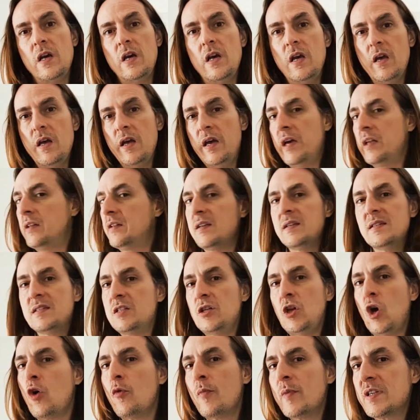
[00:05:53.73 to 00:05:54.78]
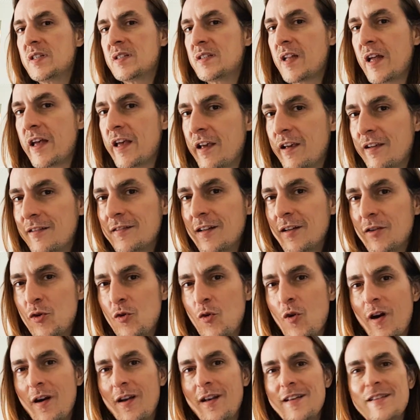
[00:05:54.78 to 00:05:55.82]
It is no mistake that you are
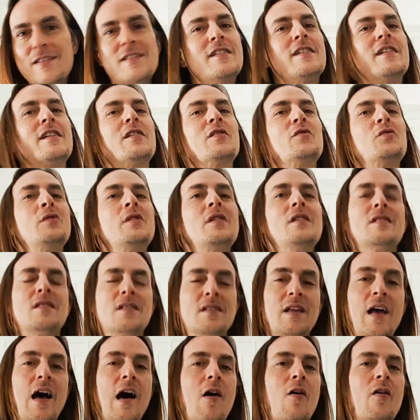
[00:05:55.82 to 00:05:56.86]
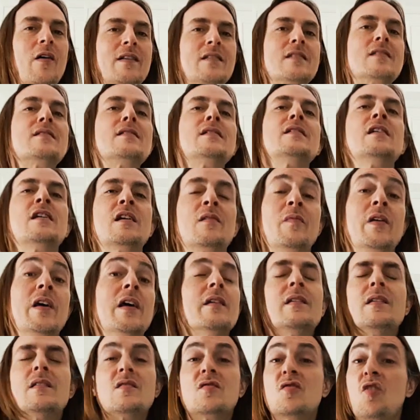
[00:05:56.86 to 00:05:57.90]
listening to this now and seeing me. It
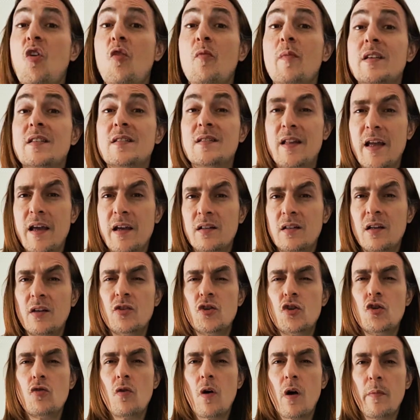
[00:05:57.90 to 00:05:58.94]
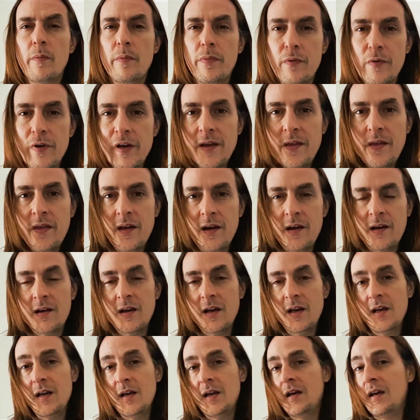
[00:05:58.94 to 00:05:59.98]
is no mistake that you are breathing.
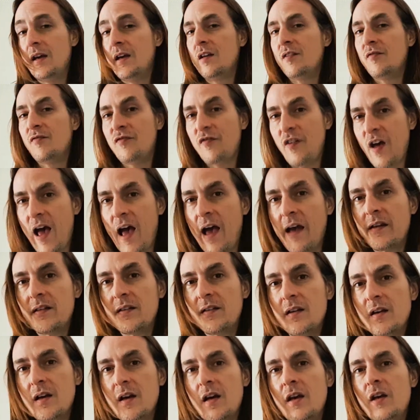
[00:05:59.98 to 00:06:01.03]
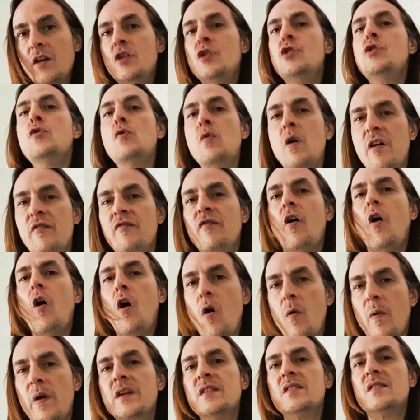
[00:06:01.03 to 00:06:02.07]
In fact, you have
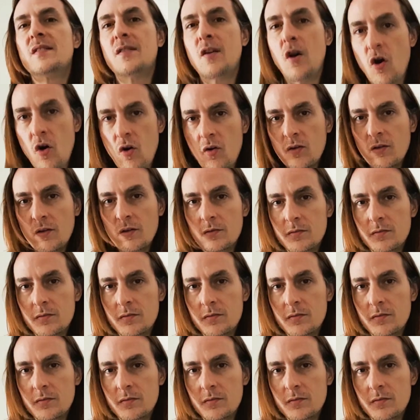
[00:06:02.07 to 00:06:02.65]
always known